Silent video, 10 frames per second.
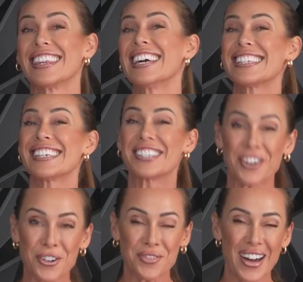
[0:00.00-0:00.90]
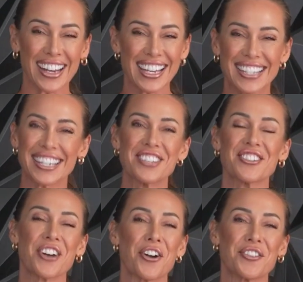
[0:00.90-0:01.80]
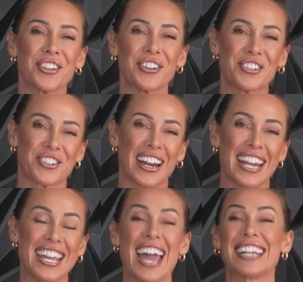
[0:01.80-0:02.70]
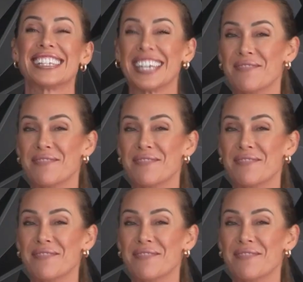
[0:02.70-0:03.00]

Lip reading: Let's talk about eccentric overload training and its